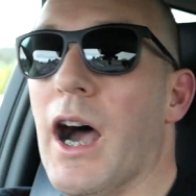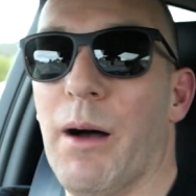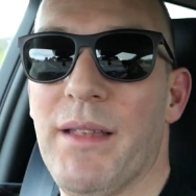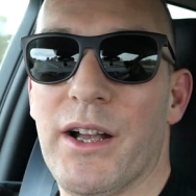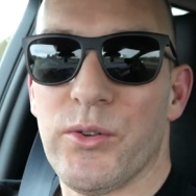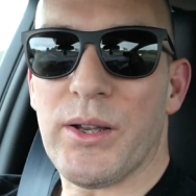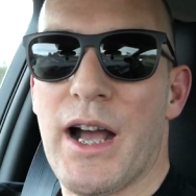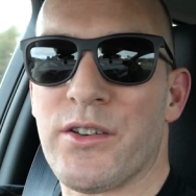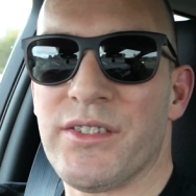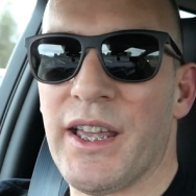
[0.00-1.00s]
I'm now doing
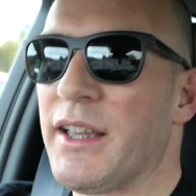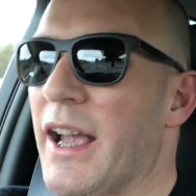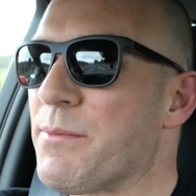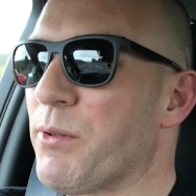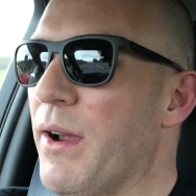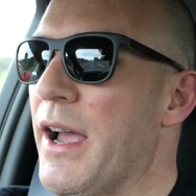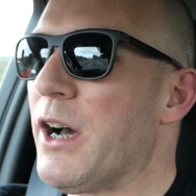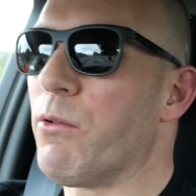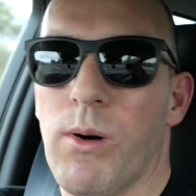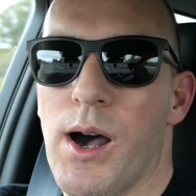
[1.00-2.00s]
110 k's per
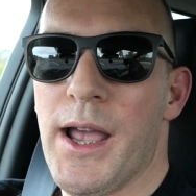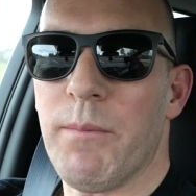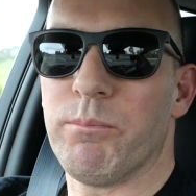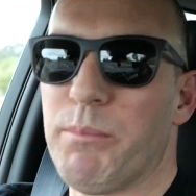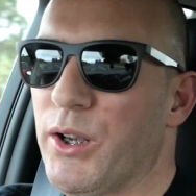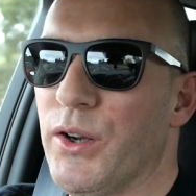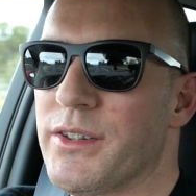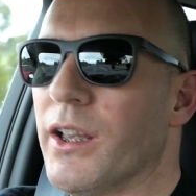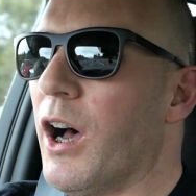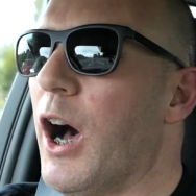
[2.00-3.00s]
hour. Why?
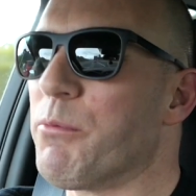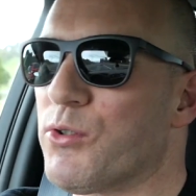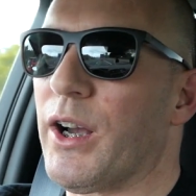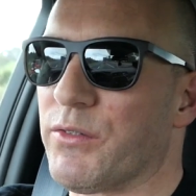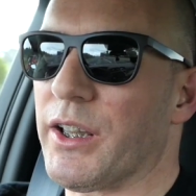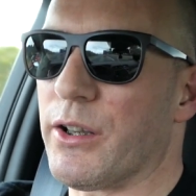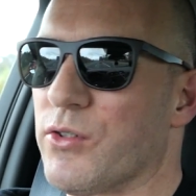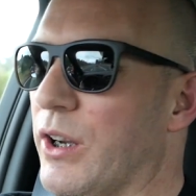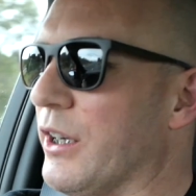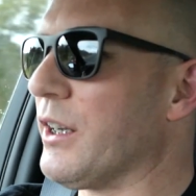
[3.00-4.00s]
Because I'm drafting a truck.